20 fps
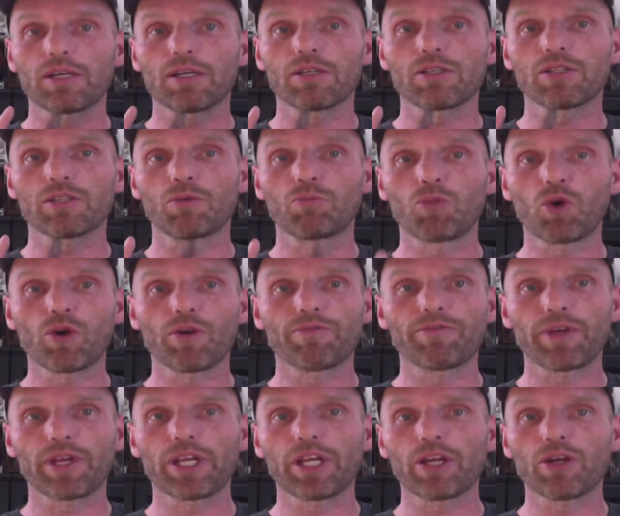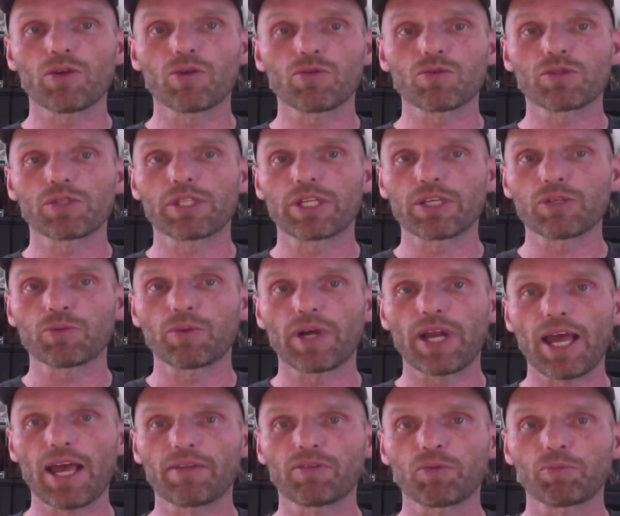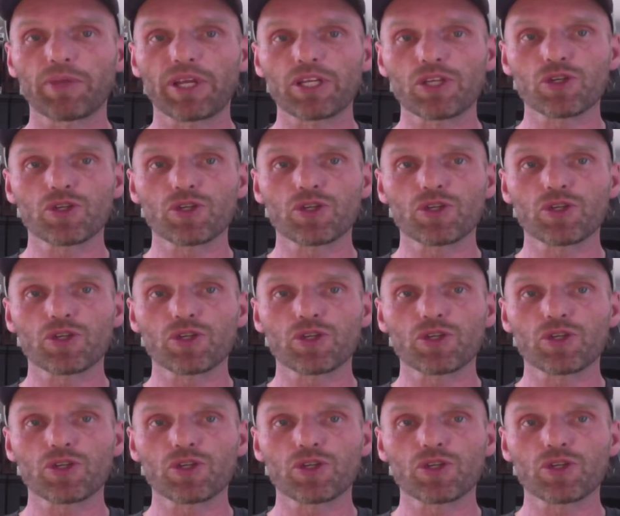some more videos. This one I have to make